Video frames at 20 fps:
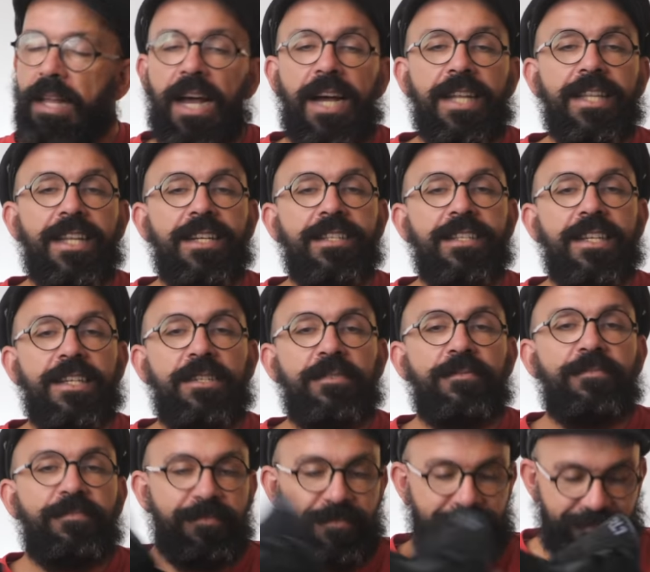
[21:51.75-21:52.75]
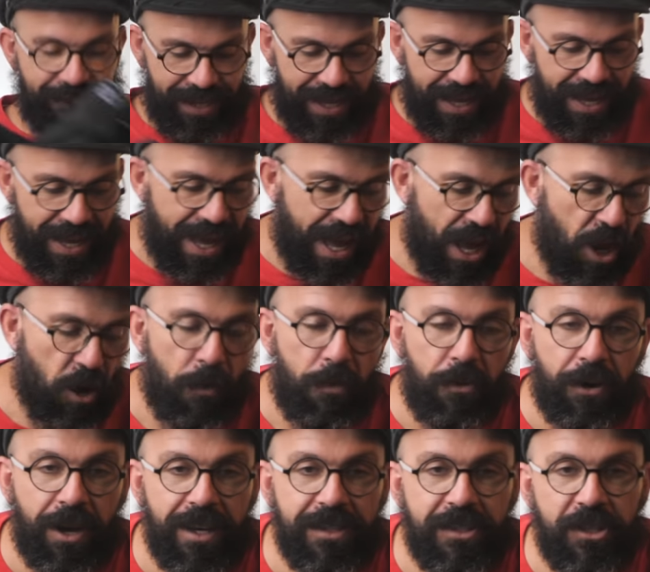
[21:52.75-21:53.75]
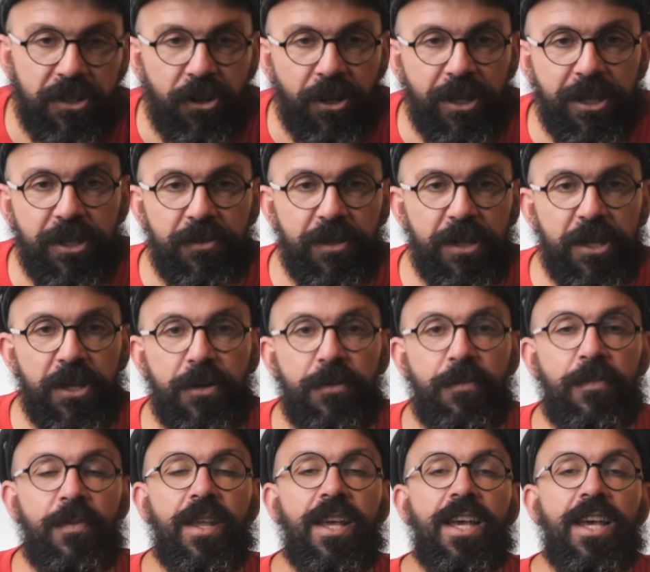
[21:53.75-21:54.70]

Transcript: And that is it. I hope you guys enjoyed this video.